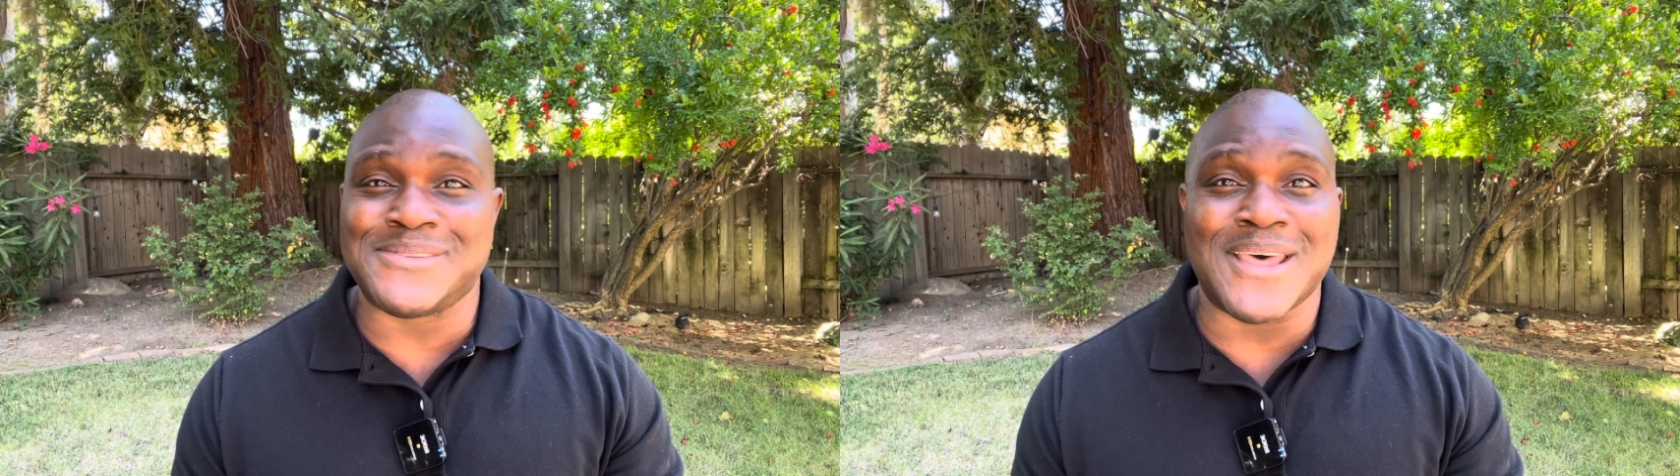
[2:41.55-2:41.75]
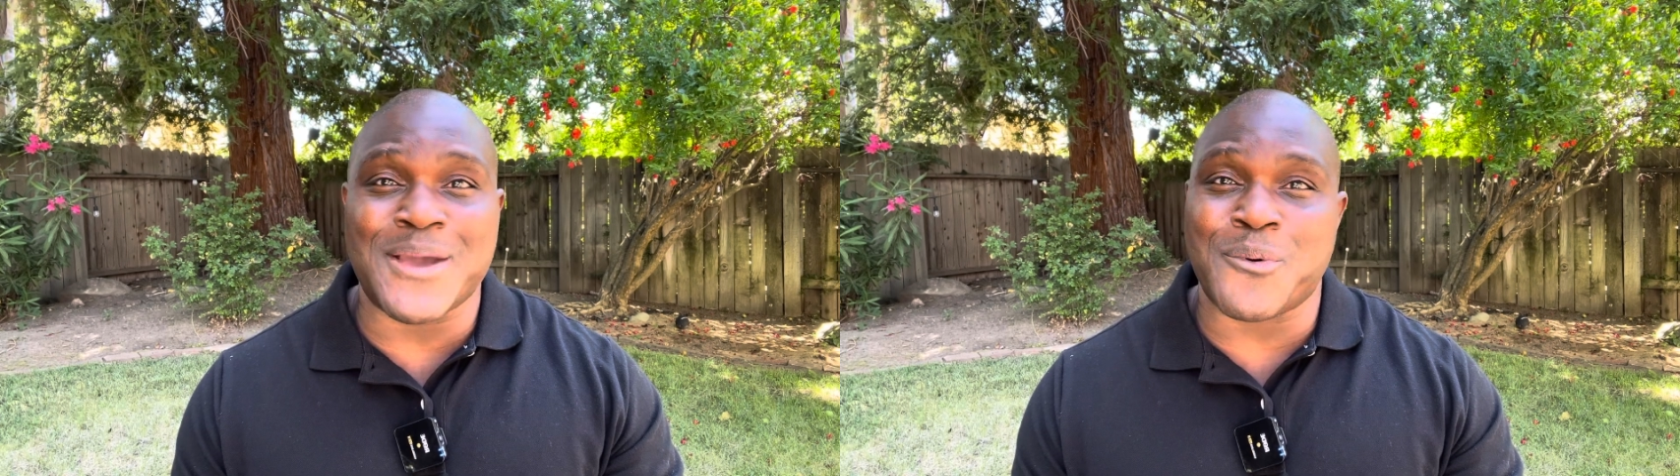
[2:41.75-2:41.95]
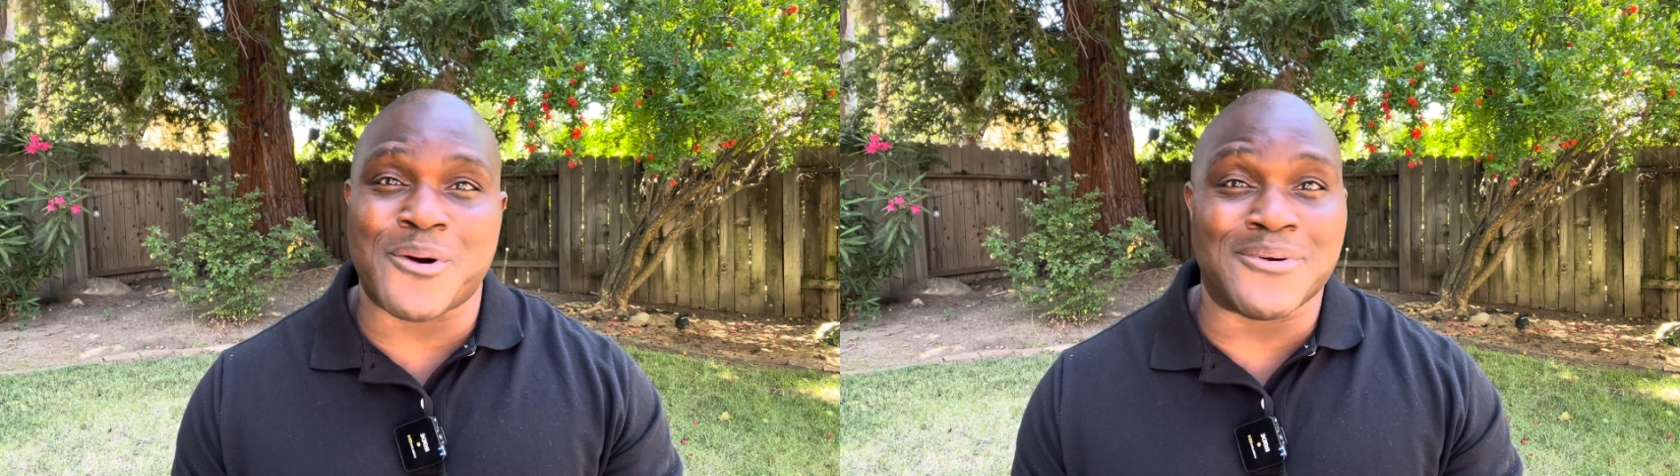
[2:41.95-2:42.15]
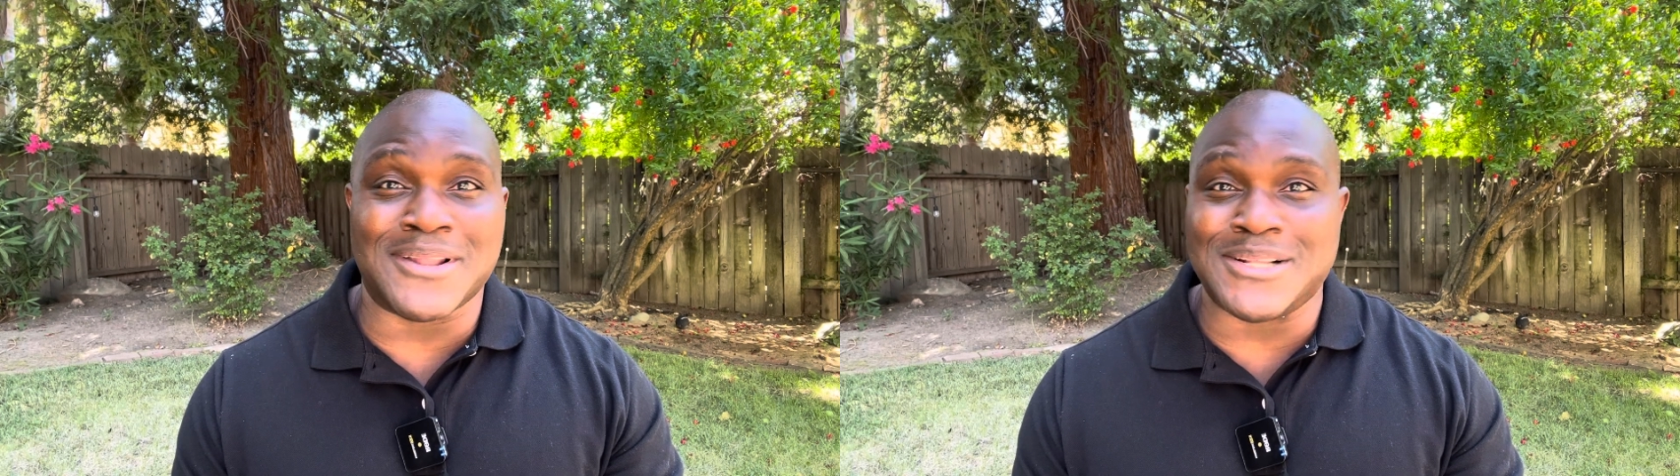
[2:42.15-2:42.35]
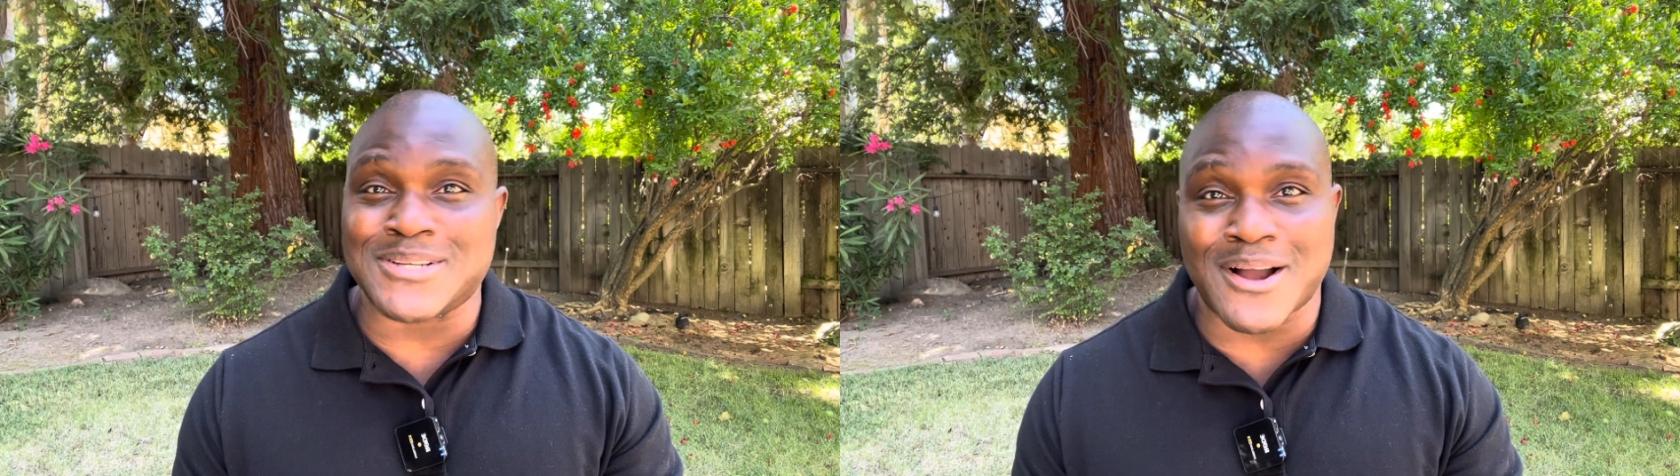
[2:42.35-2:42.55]
they weren't
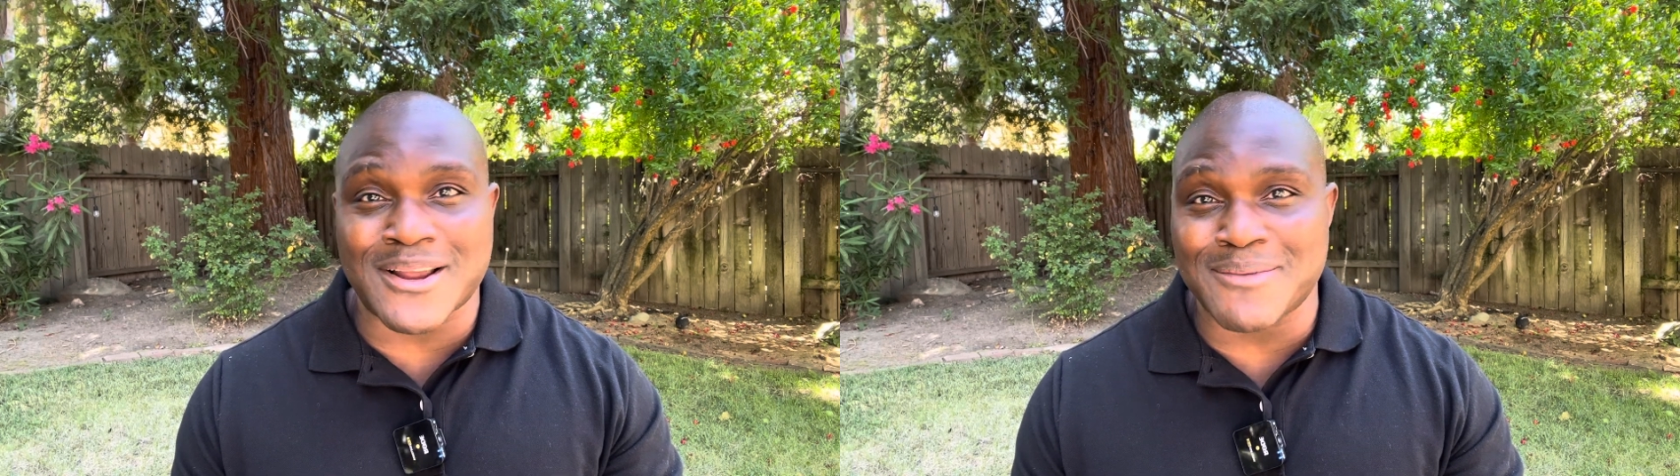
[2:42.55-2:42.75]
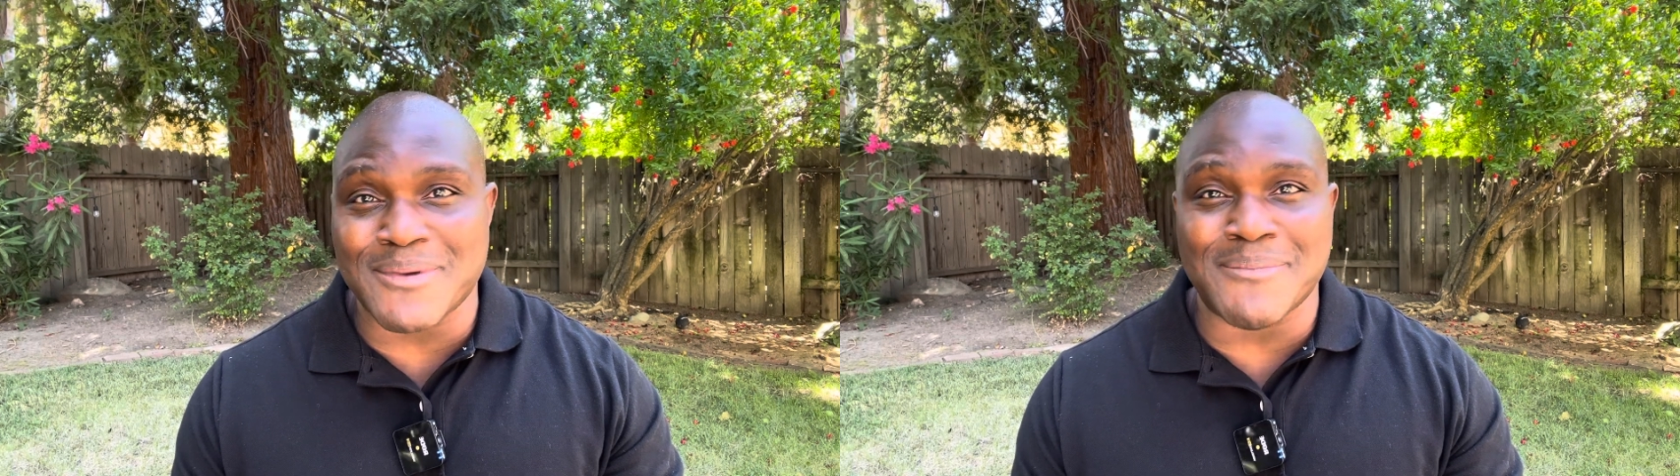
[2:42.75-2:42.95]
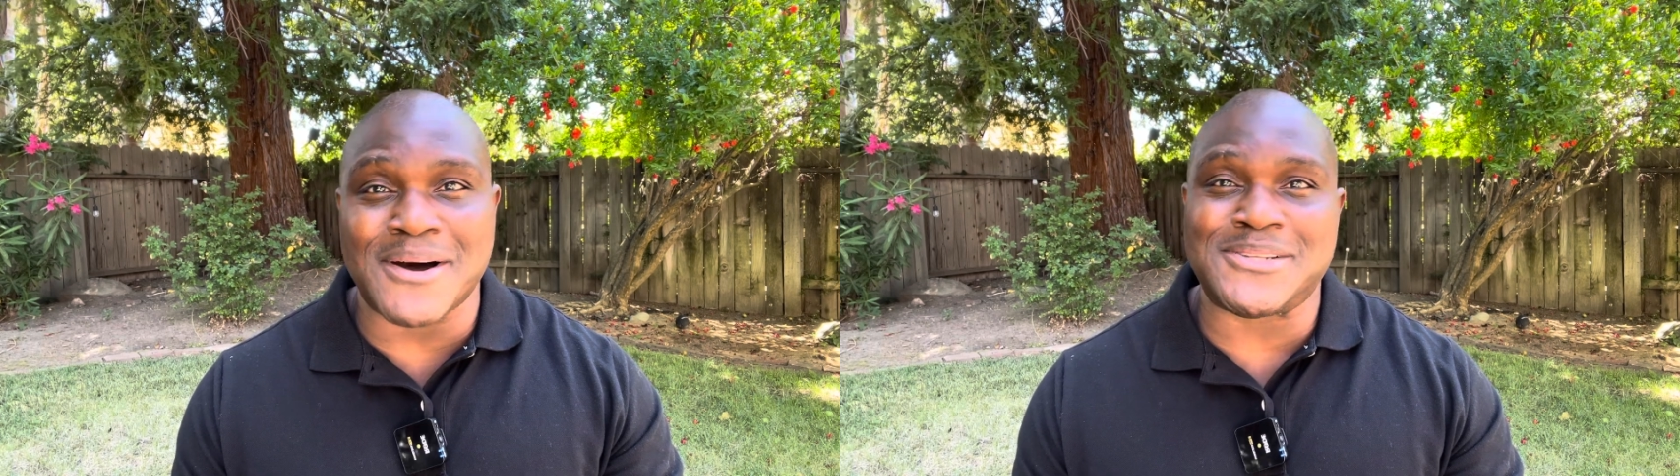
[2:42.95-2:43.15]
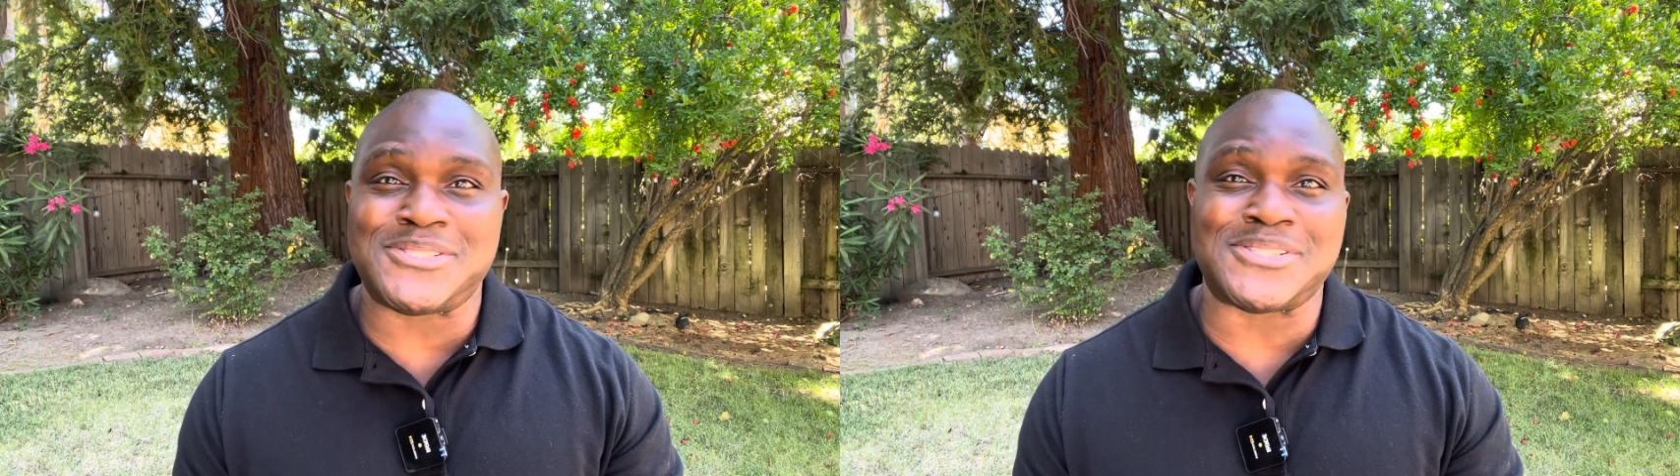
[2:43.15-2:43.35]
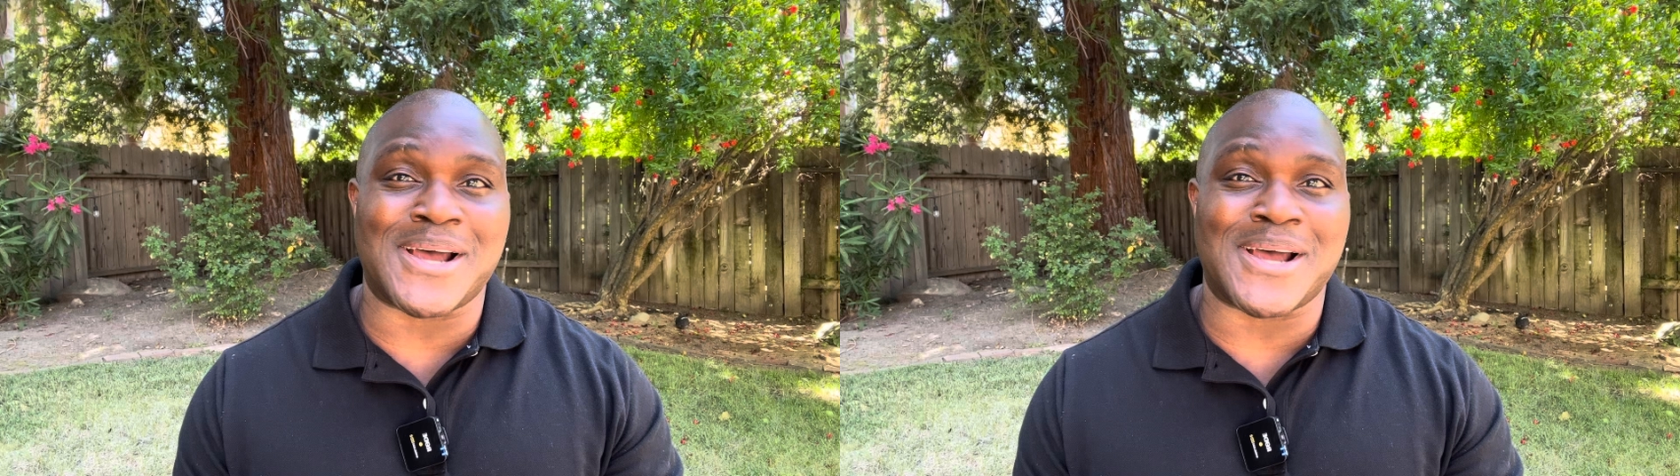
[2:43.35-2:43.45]
really talking to me much.